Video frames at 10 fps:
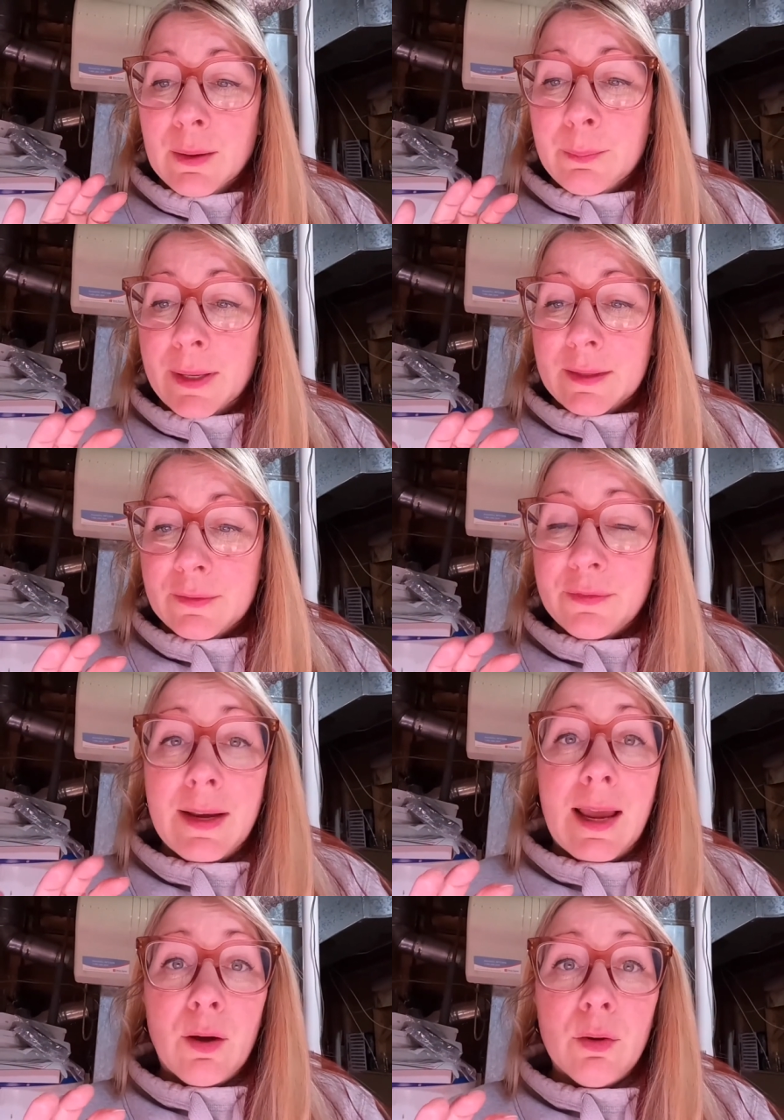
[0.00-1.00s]
But for
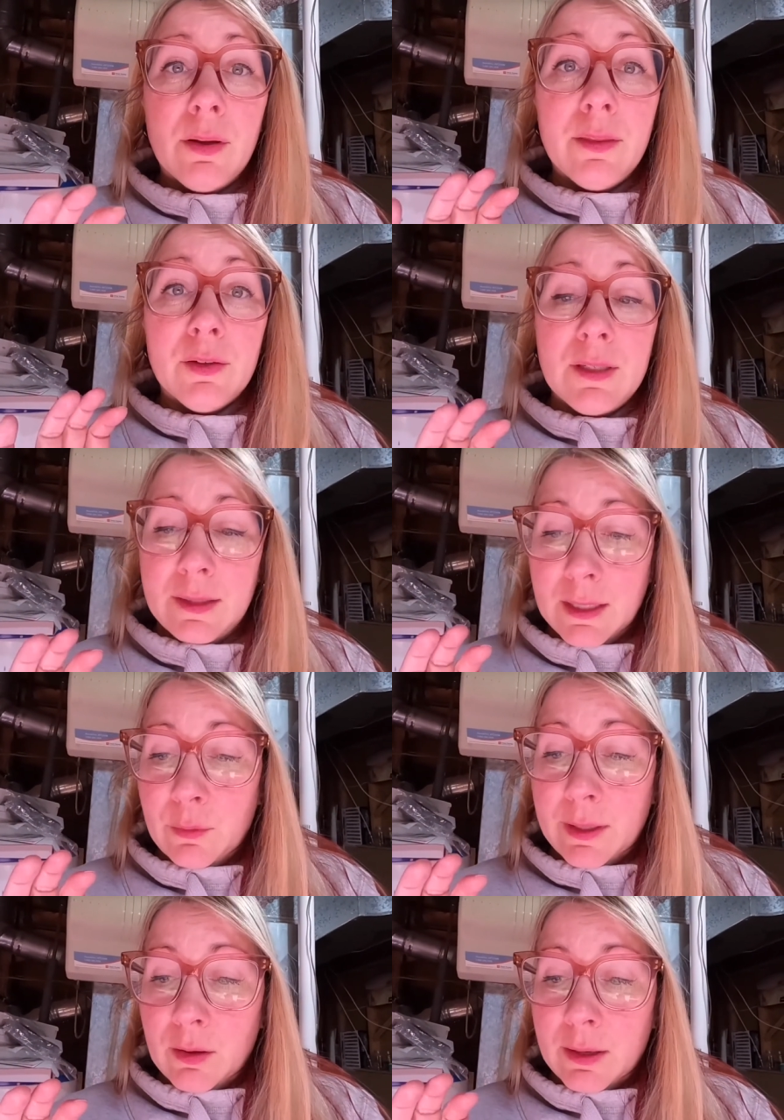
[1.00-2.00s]
now, there's nothing
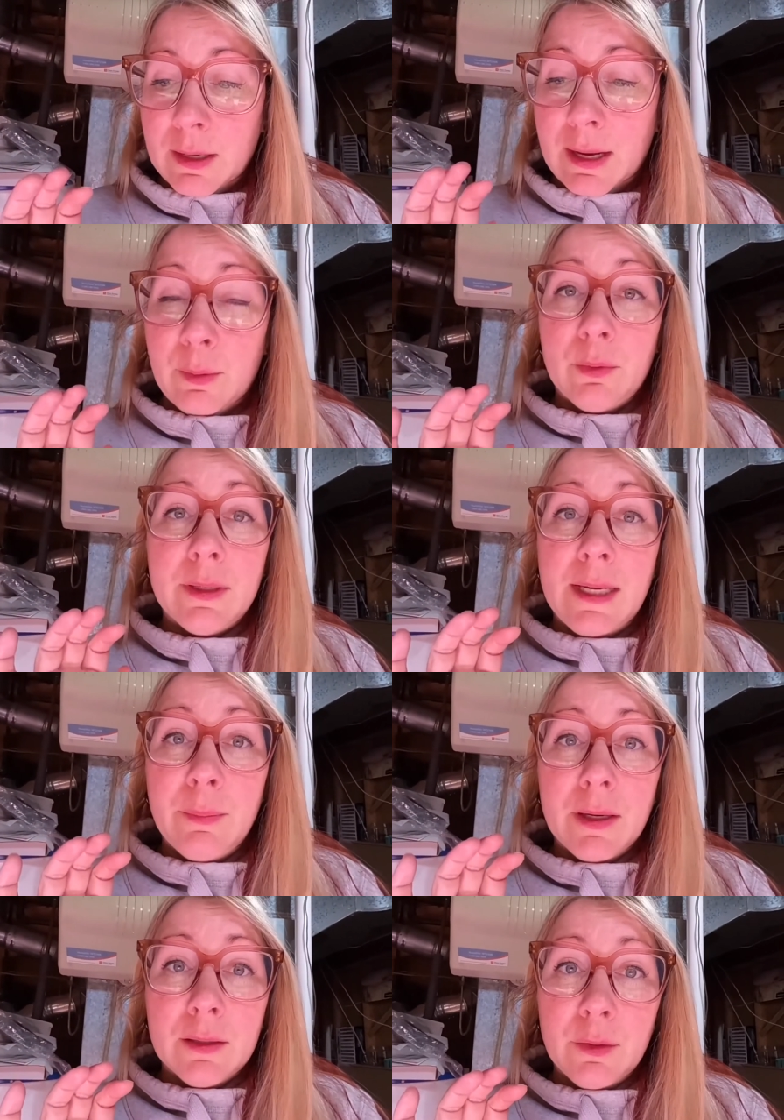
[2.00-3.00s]
going on. I will keep
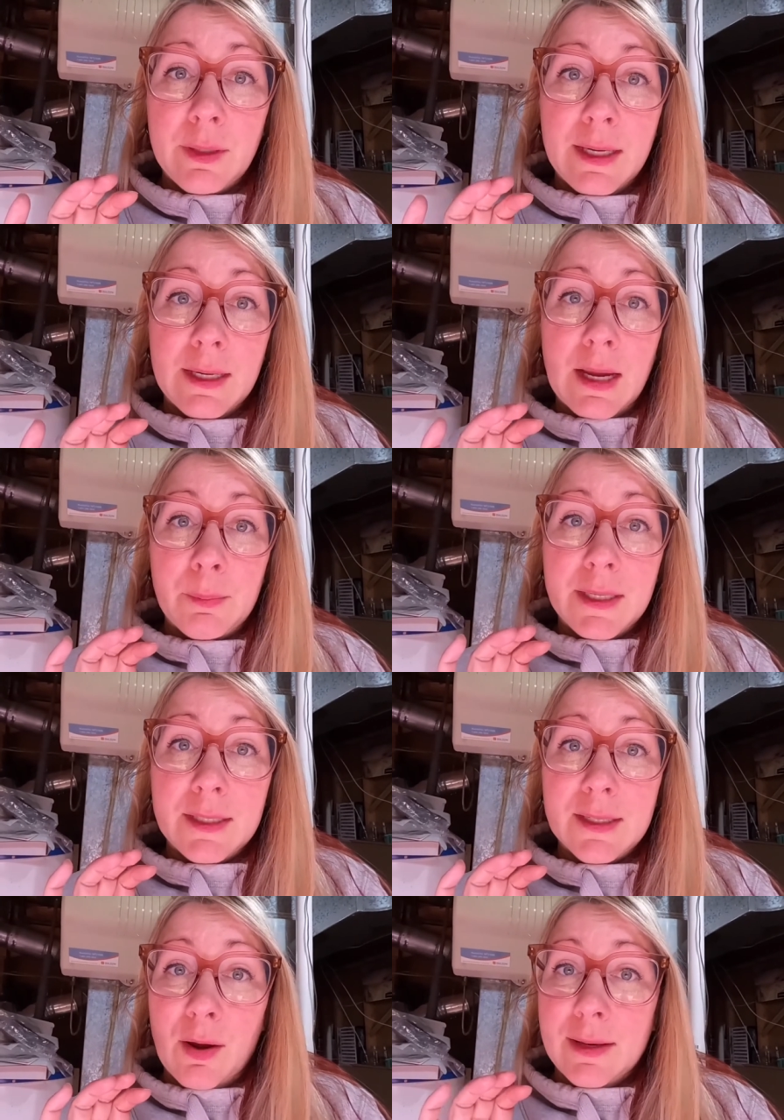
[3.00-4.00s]
including
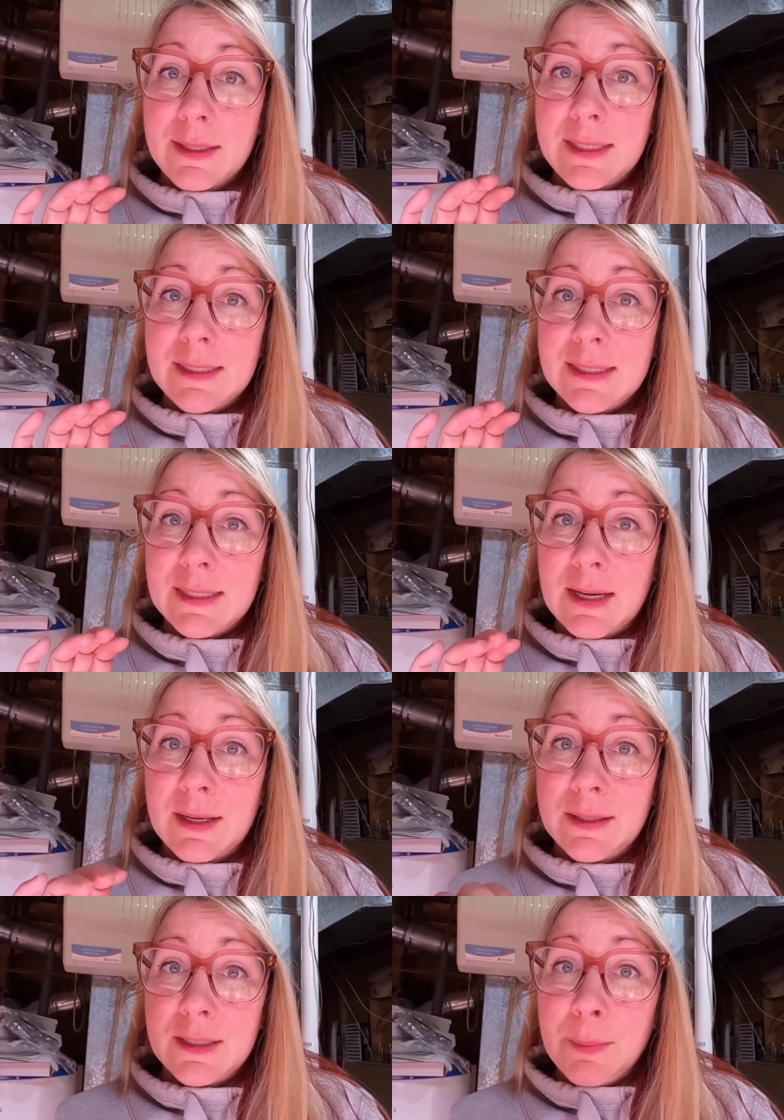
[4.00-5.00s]
updates on these
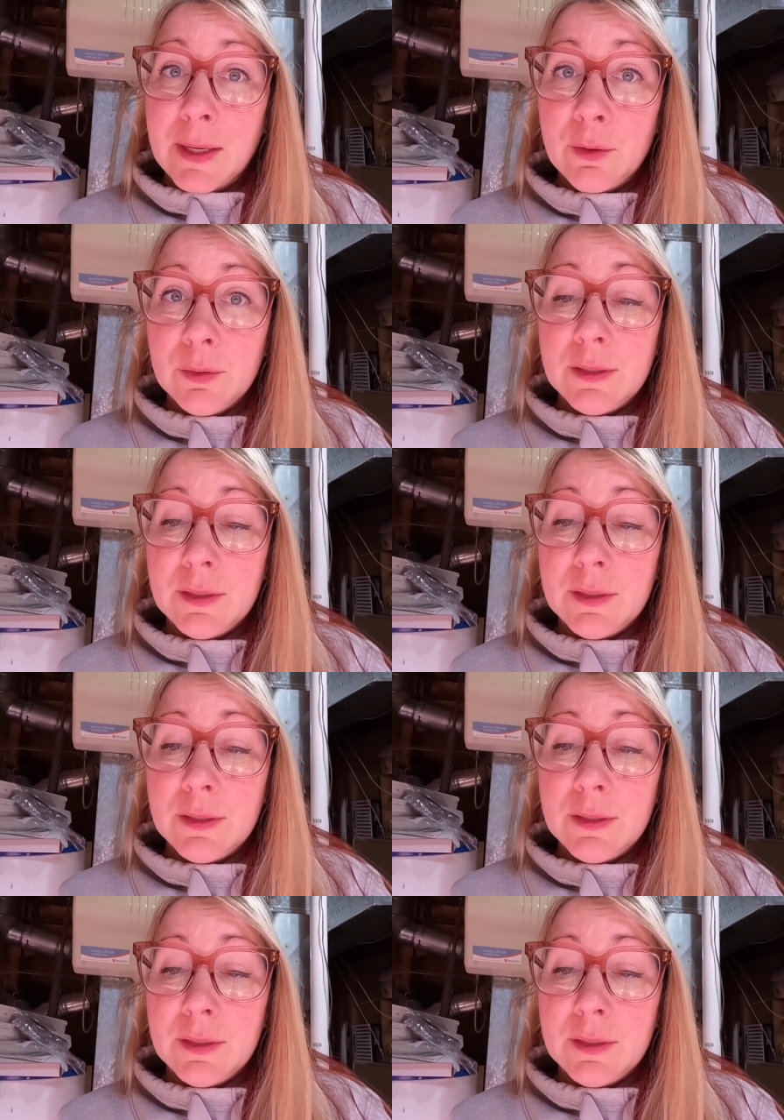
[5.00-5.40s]
uh, tomatoes